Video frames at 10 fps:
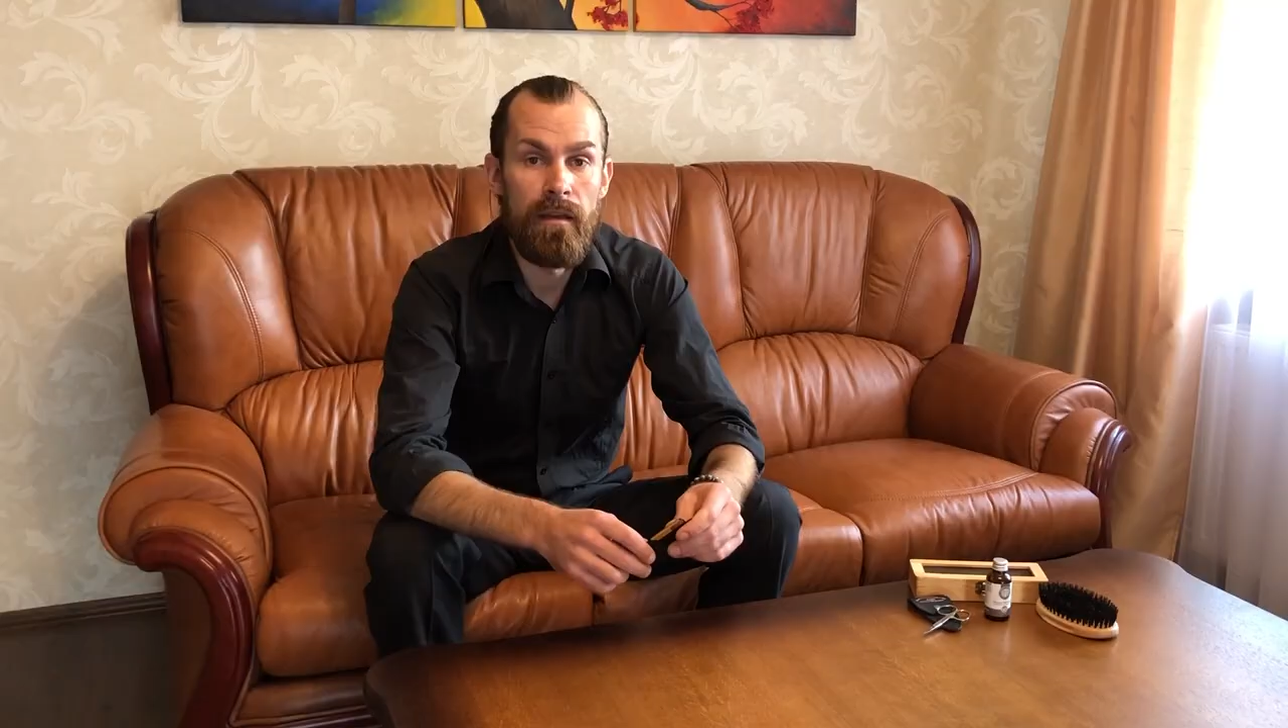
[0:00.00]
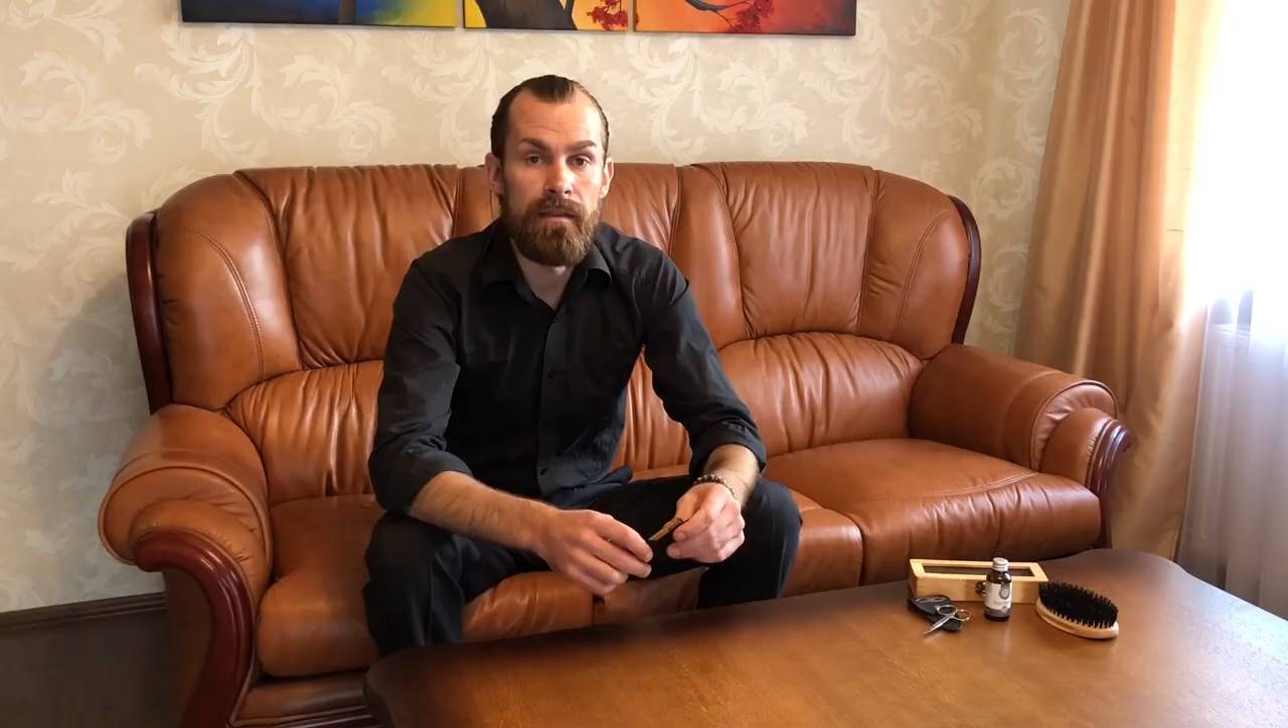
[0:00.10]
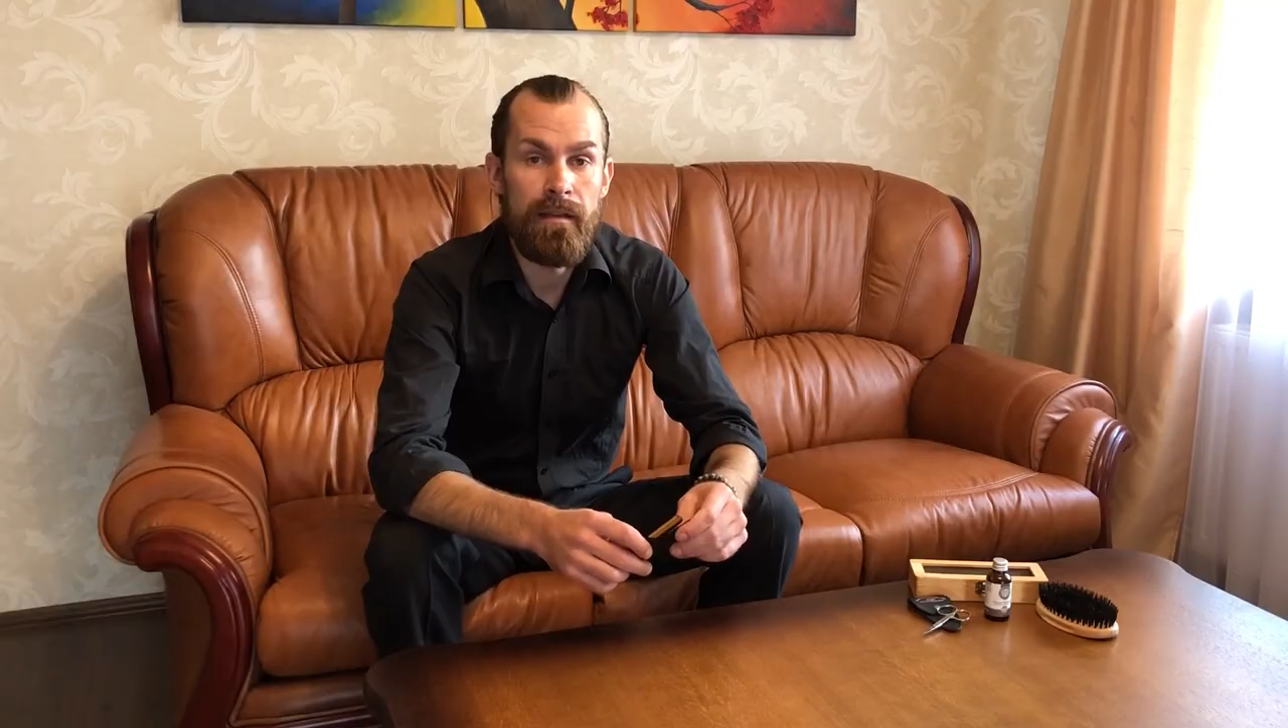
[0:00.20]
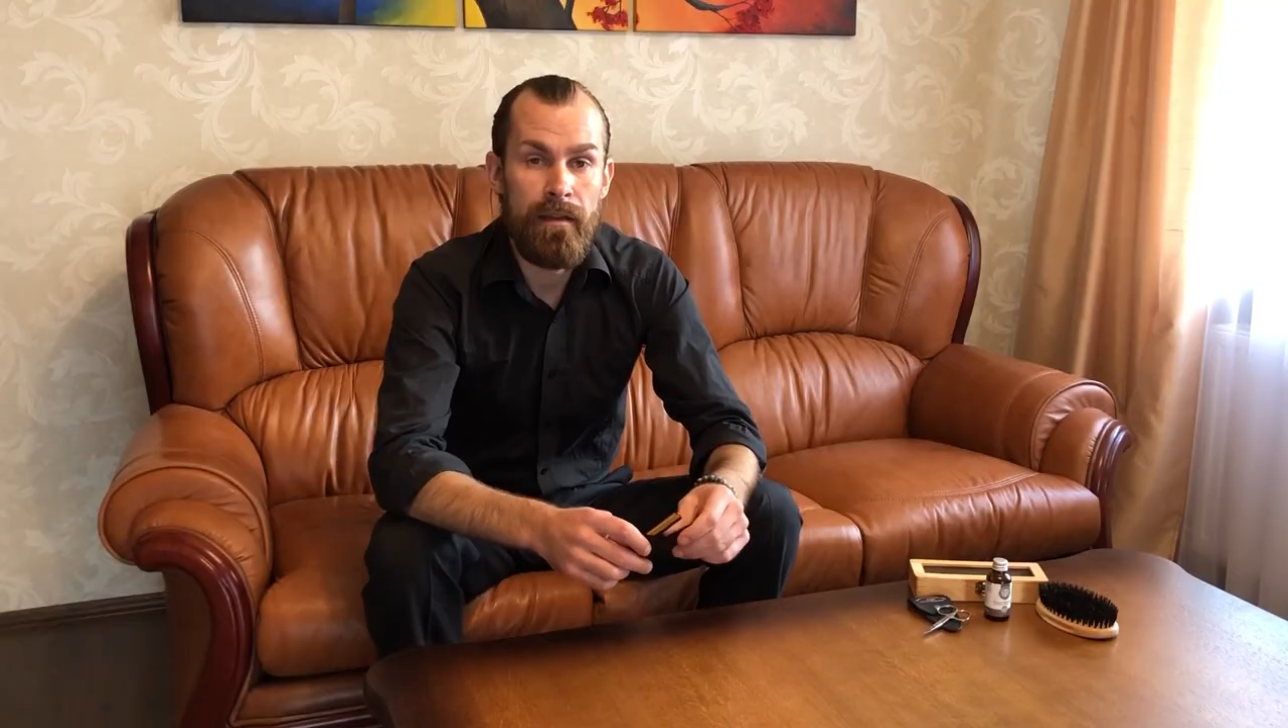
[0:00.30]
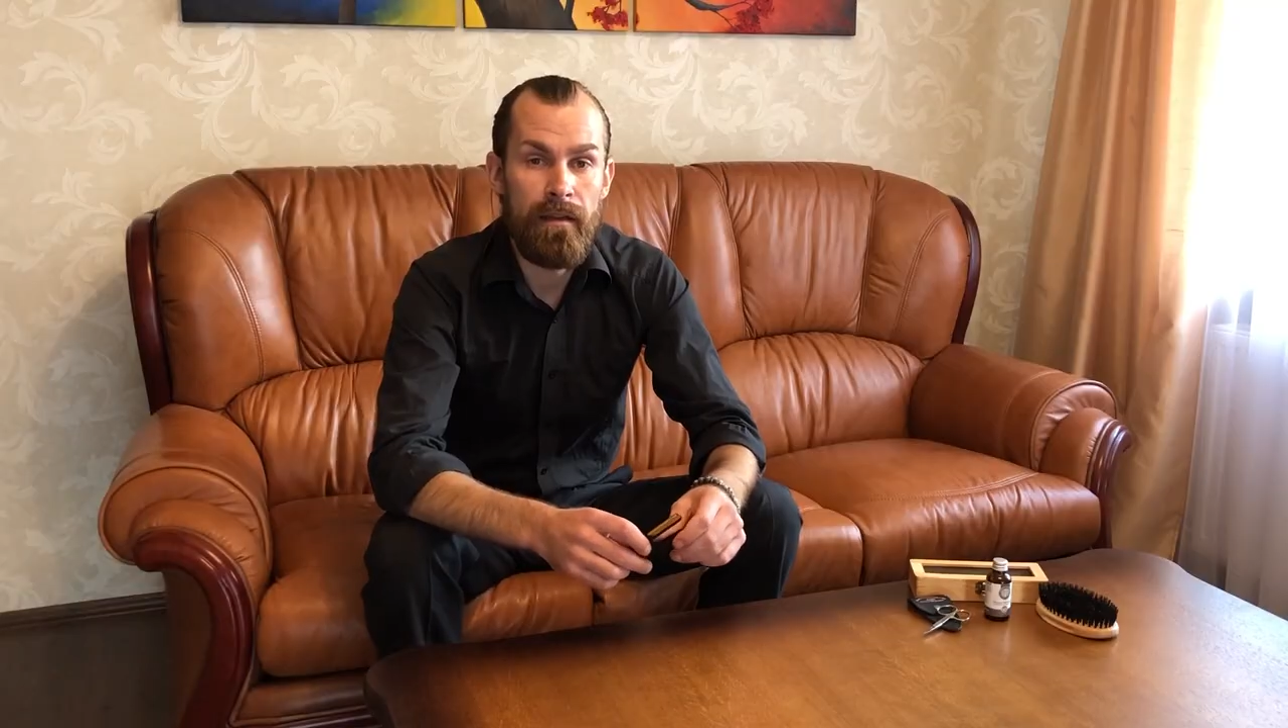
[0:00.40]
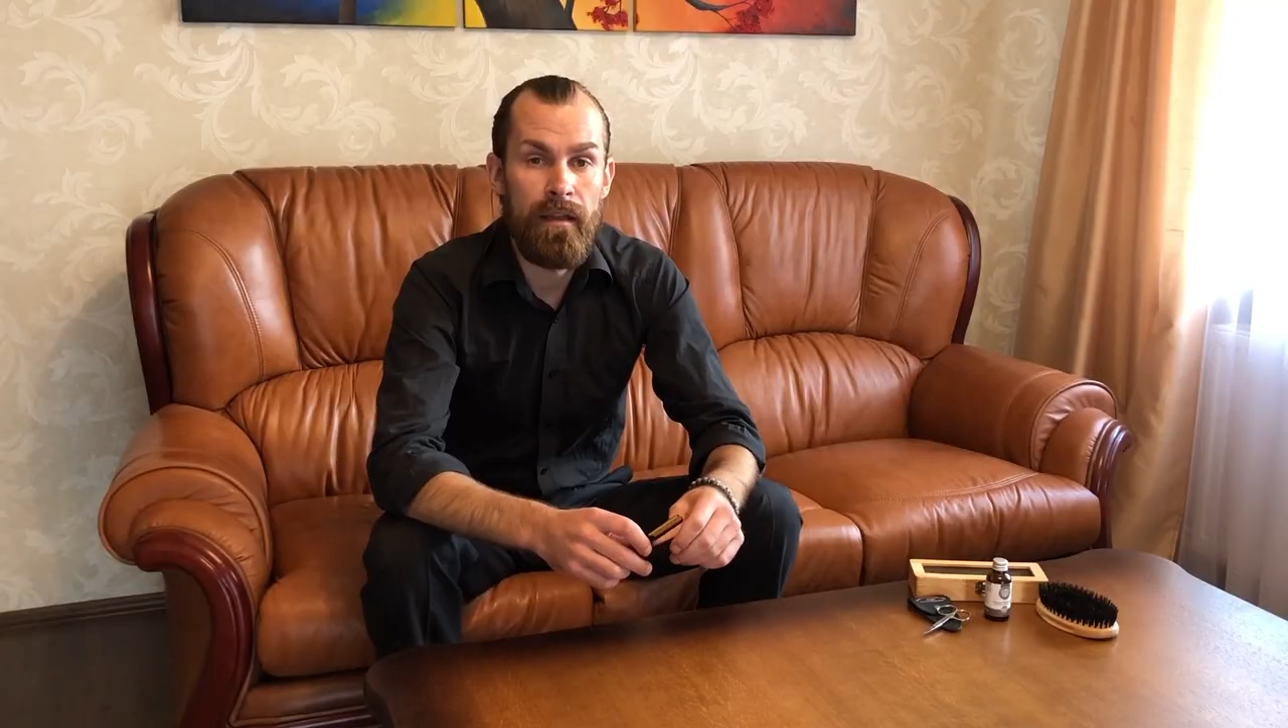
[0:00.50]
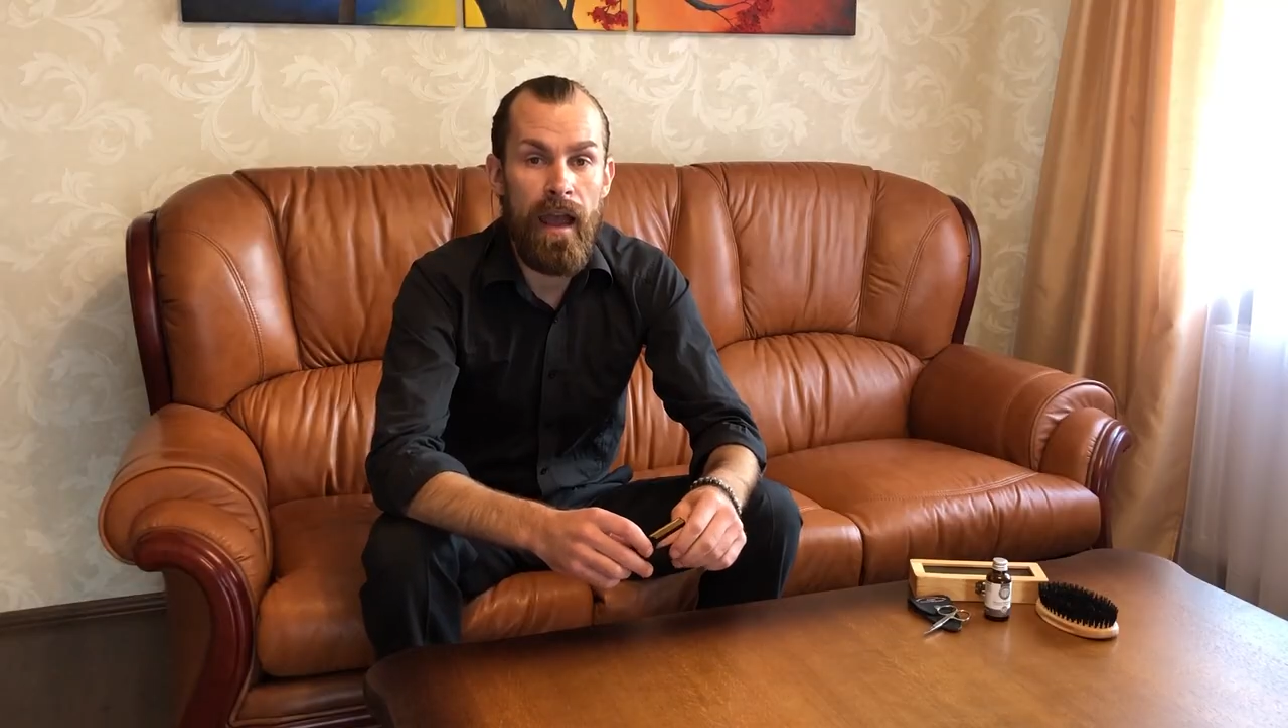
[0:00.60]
Secondly,